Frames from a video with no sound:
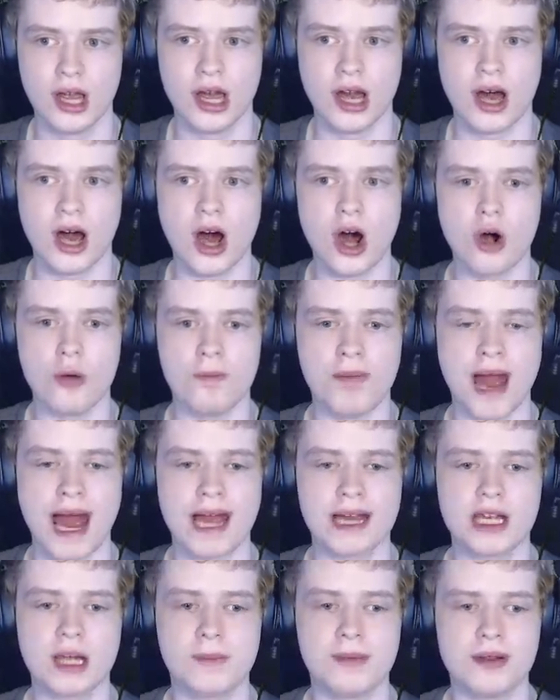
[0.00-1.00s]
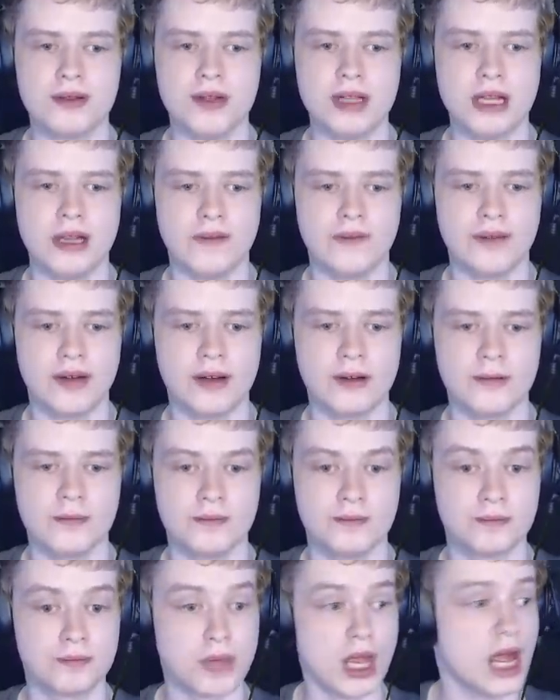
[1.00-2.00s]
Oh, pack up and leave.
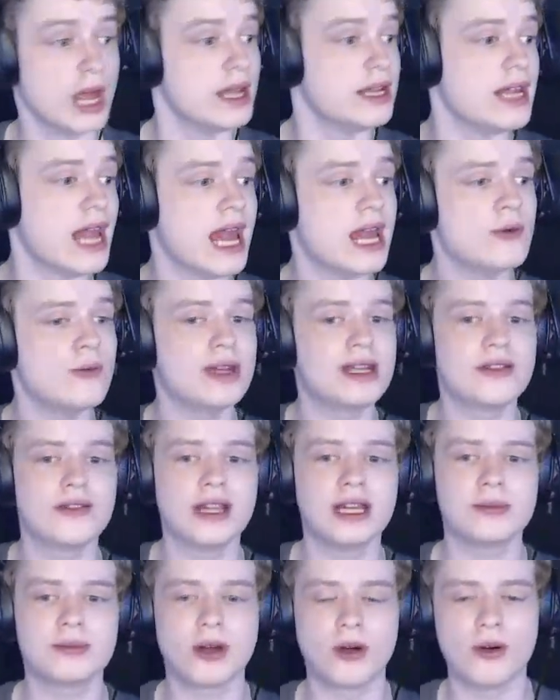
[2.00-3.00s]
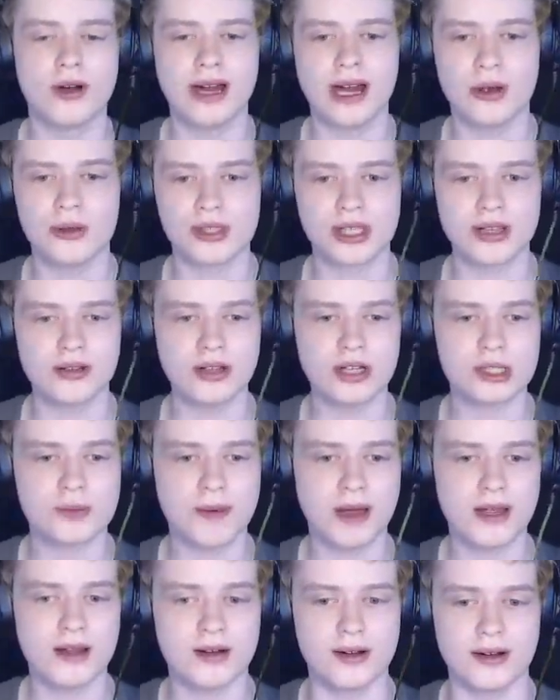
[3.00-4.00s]
Yay, we clean up the whole house. It looks
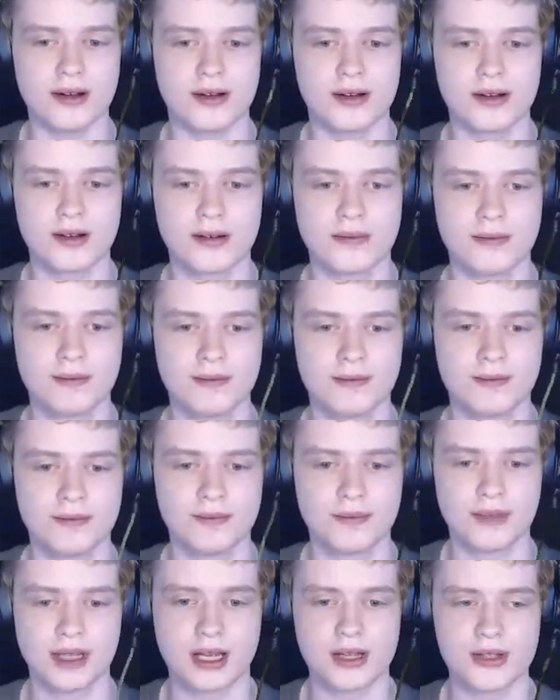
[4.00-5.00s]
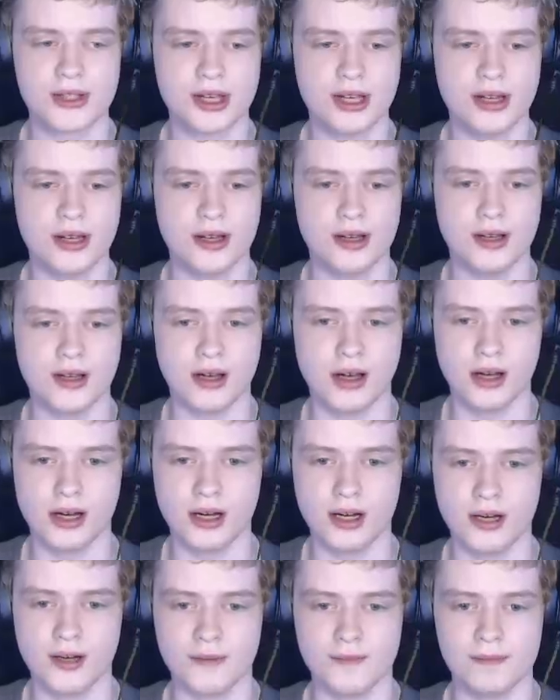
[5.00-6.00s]
better. I'll say.
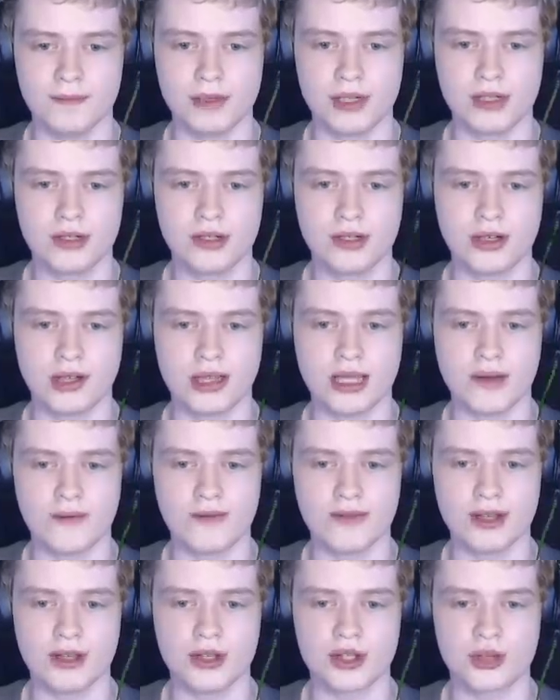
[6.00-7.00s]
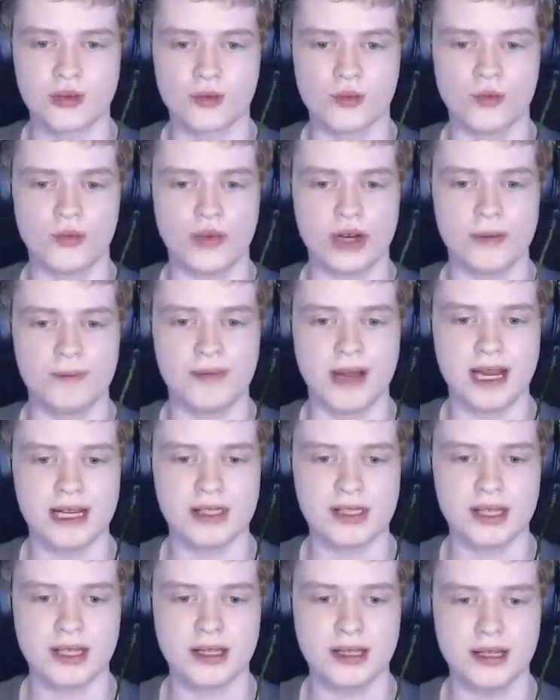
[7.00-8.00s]
Um, definitely use some
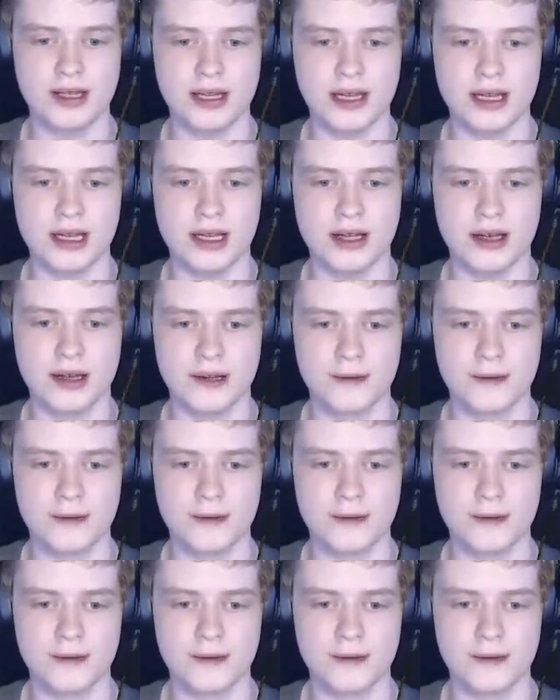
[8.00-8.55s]
repainting. Yeah.